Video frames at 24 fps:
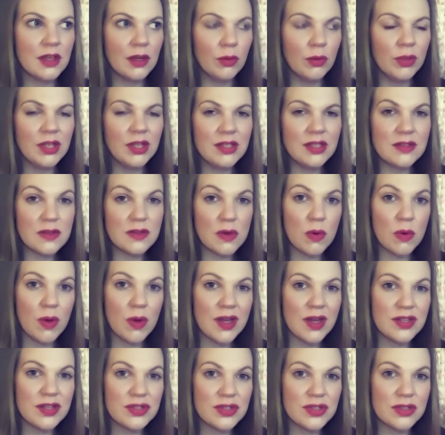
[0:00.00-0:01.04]
we need to
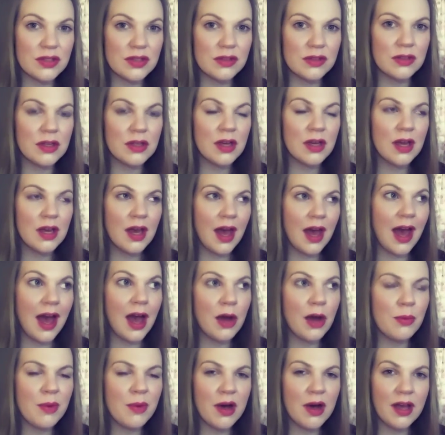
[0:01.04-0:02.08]
question how
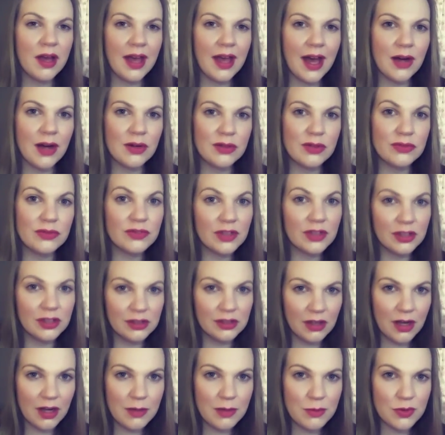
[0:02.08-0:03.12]
am I out of
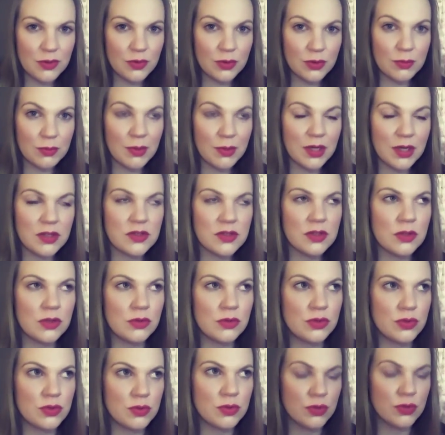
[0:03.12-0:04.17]
alignment with my soul
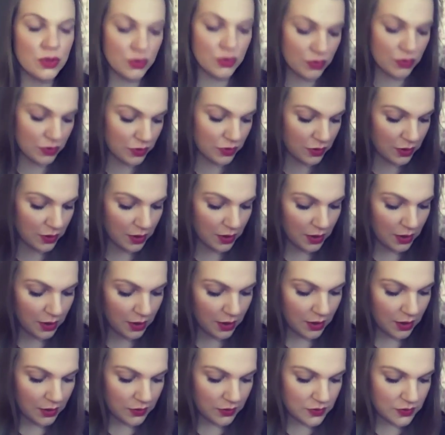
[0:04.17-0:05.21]
truth?
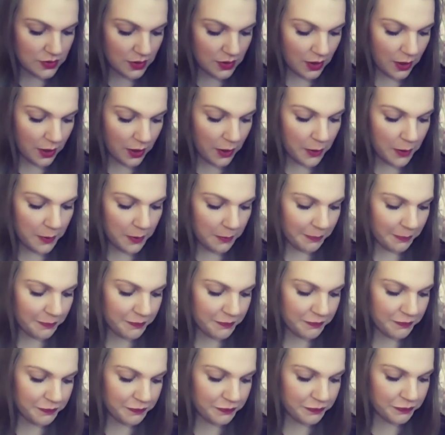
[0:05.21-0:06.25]
So,
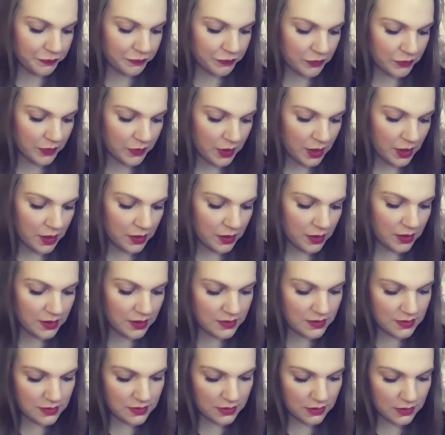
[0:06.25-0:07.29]

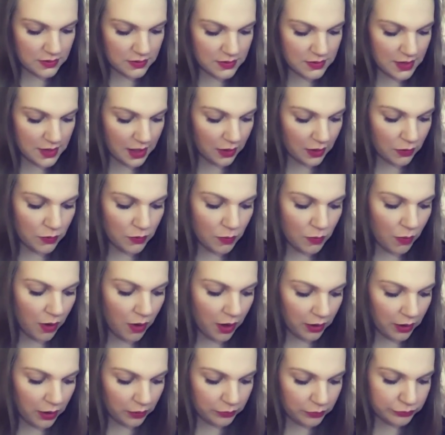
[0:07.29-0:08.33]
this second
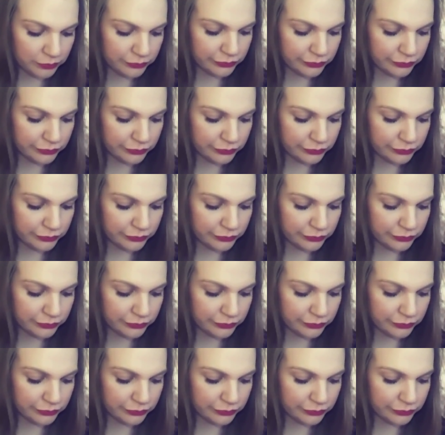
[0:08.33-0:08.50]
one,